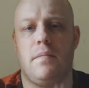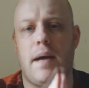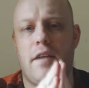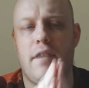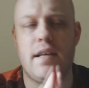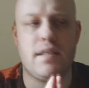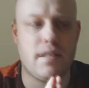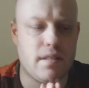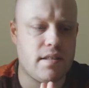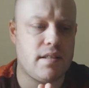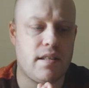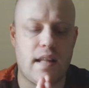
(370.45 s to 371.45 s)
of the matter
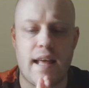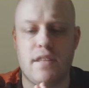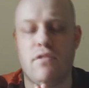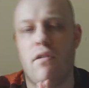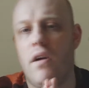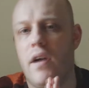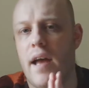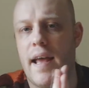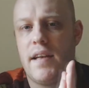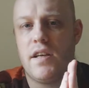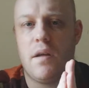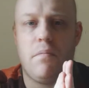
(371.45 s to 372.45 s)
is later on I
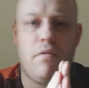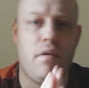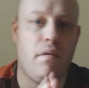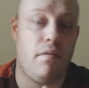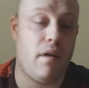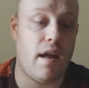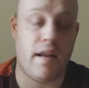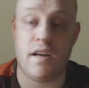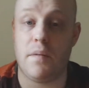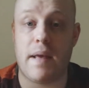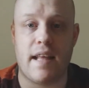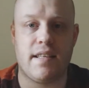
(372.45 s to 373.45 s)
ended up
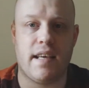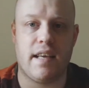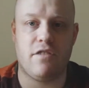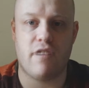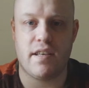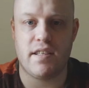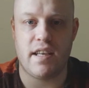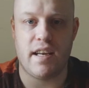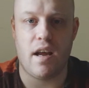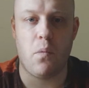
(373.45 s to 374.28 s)
getting interested in.